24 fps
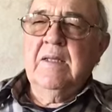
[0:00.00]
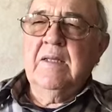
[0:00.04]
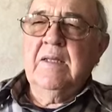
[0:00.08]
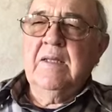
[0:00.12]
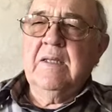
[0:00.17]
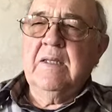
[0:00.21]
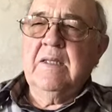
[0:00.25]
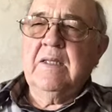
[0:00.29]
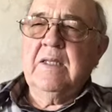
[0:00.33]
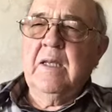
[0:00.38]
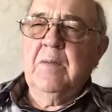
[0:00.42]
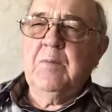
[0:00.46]

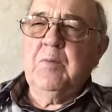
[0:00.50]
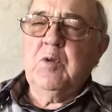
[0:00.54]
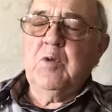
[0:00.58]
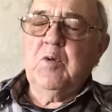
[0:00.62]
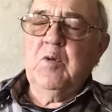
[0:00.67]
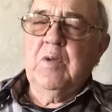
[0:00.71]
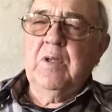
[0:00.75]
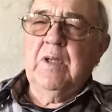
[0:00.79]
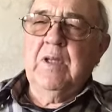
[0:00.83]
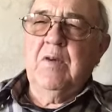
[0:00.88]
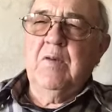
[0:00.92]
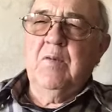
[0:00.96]

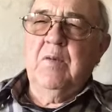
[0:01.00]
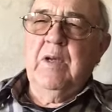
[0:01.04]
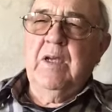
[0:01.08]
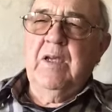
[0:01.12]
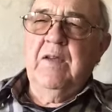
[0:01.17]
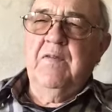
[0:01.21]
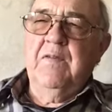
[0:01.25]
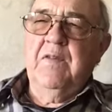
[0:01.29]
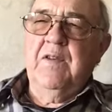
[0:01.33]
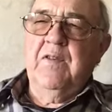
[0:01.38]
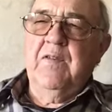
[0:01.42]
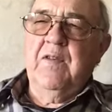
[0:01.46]
Subsequently,
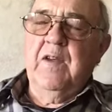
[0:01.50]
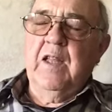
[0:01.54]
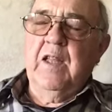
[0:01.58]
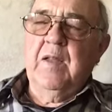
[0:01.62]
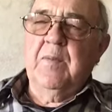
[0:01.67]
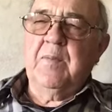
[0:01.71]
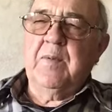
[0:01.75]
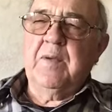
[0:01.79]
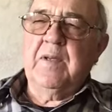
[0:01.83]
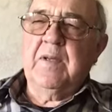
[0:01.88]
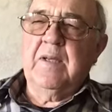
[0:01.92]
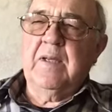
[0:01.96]
we've
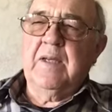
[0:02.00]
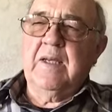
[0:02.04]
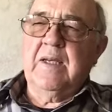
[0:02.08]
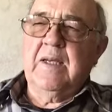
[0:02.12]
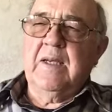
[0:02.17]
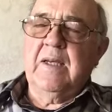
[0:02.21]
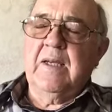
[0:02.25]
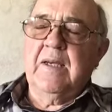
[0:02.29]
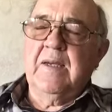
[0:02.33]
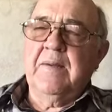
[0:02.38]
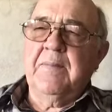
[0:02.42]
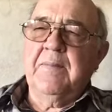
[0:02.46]
developed
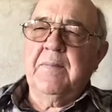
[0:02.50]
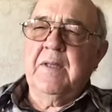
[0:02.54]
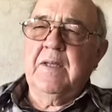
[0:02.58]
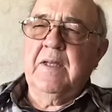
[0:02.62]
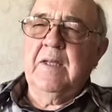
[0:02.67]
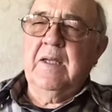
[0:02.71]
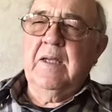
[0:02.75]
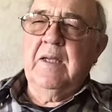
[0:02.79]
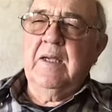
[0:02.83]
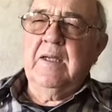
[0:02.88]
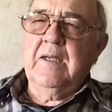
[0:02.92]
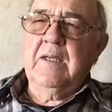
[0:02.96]

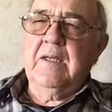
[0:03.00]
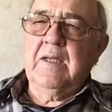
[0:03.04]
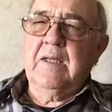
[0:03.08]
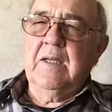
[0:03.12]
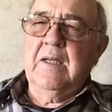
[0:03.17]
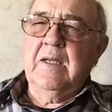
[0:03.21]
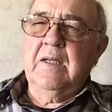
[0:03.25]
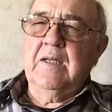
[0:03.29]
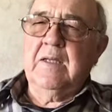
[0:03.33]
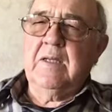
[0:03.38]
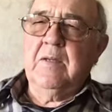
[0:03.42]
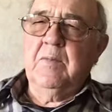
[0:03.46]

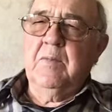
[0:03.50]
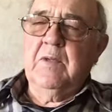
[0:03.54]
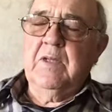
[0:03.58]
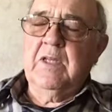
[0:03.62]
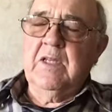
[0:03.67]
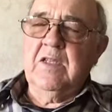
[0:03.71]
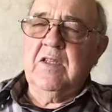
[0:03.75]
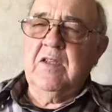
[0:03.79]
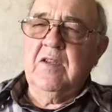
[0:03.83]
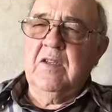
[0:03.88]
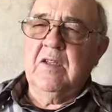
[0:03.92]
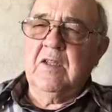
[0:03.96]
some
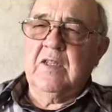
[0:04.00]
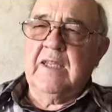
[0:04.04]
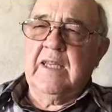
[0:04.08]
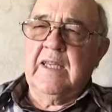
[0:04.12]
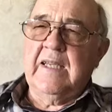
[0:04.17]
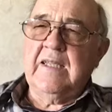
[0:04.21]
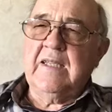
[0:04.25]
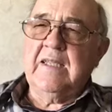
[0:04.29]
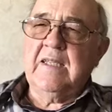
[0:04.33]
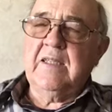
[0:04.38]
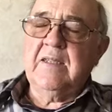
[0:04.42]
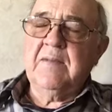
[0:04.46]
additional
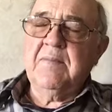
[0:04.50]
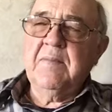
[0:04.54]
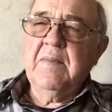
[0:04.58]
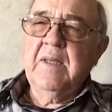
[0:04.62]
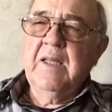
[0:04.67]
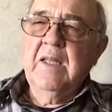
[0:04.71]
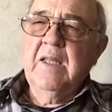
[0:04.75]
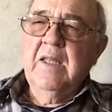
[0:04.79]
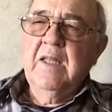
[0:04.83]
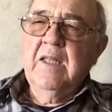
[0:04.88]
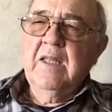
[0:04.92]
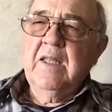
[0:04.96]
tests.
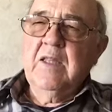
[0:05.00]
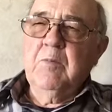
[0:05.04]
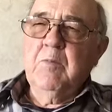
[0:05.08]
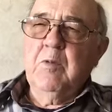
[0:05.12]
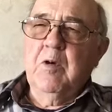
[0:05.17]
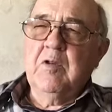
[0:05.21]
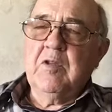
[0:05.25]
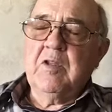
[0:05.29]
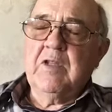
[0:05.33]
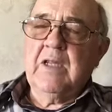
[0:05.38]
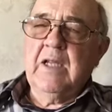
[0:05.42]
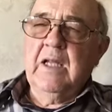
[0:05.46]
The
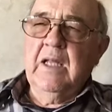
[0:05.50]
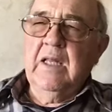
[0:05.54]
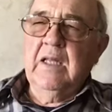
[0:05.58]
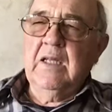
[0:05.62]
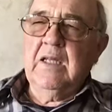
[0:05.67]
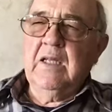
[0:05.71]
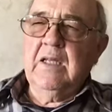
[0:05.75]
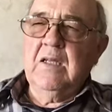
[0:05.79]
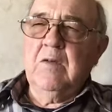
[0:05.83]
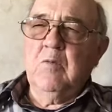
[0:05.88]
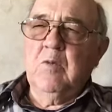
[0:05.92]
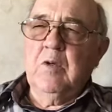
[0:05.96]
most
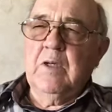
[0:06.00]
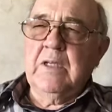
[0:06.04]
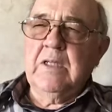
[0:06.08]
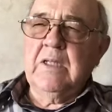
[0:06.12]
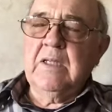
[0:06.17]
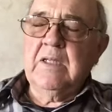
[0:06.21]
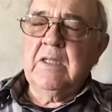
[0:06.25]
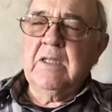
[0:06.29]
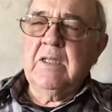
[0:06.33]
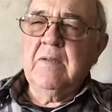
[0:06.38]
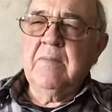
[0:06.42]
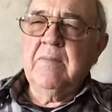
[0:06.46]
elegant
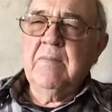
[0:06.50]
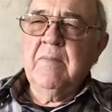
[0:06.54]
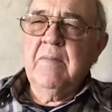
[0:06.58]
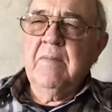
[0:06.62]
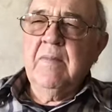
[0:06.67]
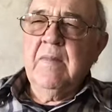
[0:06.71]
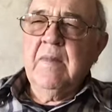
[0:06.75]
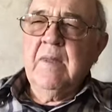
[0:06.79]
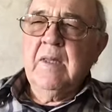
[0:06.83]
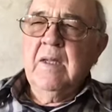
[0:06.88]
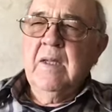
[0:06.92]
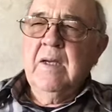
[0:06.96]
ones
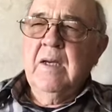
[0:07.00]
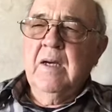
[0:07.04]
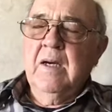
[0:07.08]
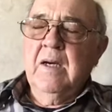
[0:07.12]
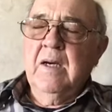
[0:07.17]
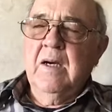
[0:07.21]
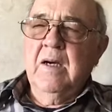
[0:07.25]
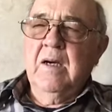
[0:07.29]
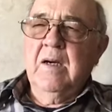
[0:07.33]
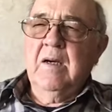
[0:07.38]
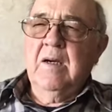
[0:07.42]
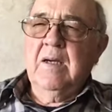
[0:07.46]

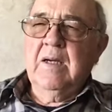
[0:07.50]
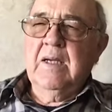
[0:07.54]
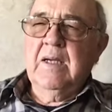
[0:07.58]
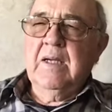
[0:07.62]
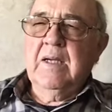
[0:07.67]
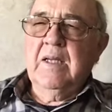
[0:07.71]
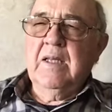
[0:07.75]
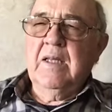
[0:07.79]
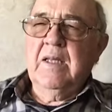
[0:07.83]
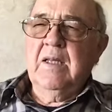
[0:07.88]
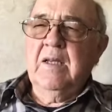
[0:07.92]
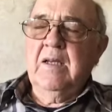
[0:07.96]

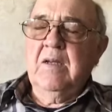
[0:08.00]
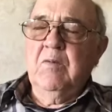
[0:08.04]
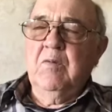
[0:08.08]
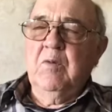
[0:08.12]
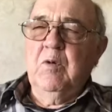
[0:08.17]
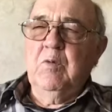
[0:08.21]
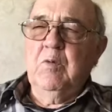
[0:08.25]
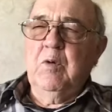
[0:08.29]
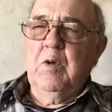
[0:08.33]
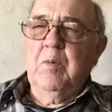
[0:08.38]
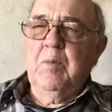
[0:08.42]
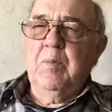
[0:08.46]
are
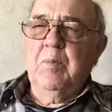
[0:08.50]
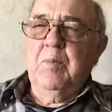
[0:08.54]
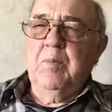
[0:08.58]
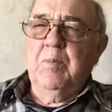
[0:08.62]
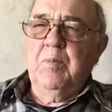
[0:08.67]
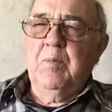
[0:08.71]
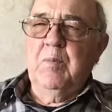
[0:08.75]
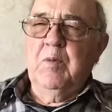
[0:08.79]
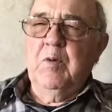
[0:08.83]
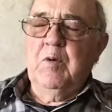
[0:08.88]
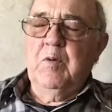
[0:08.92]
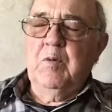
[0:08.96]
when
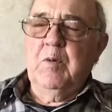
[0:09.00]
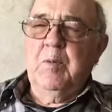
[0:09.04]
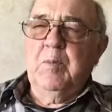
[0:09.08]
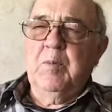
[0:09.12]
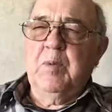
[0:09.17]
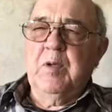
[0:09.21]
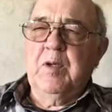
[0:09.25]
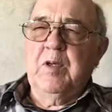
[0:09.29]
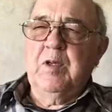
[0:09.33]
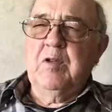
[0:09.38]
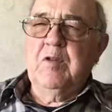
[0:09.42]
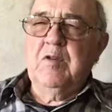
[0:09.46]
we
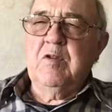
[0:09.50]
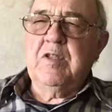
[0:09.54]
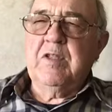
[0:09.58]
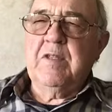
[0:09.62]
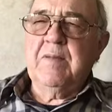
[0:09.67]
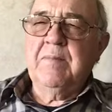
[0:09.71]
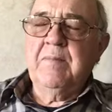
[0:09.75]
produce